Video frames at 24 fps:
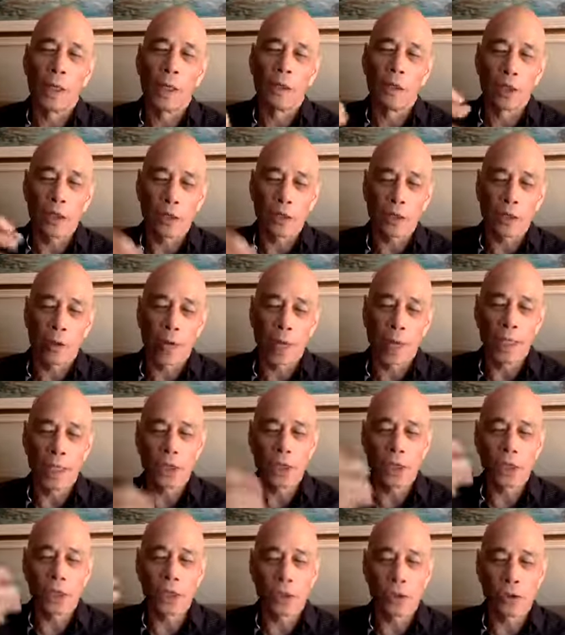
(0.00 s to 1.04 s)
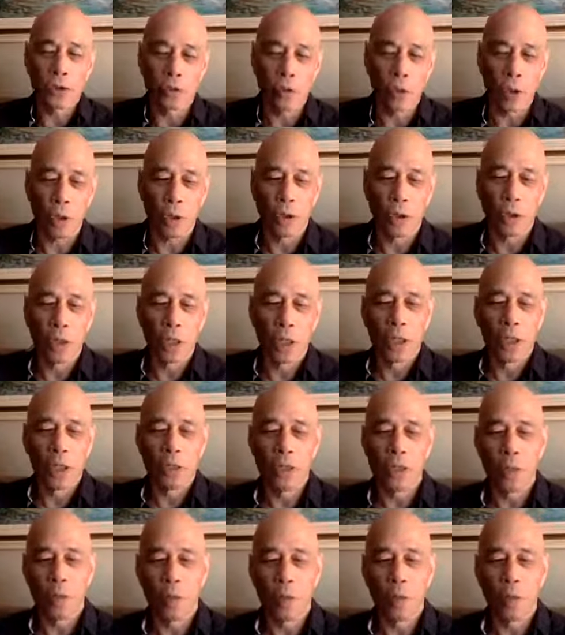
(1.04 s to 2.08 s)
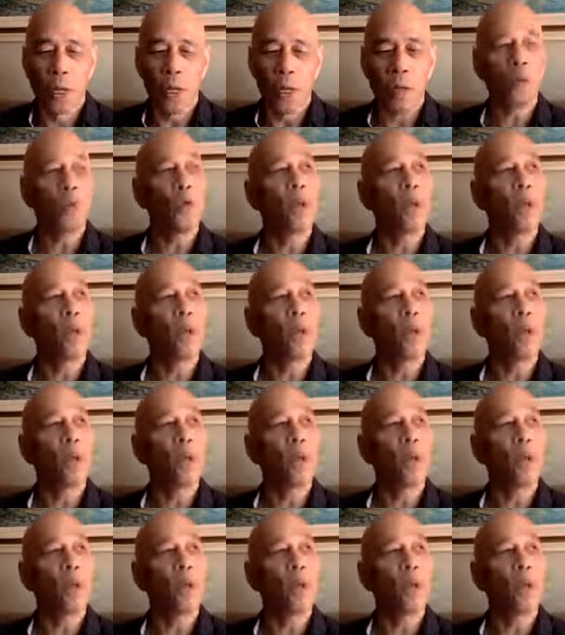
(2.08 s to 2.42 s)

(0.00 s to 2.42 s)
They're trying to control. So what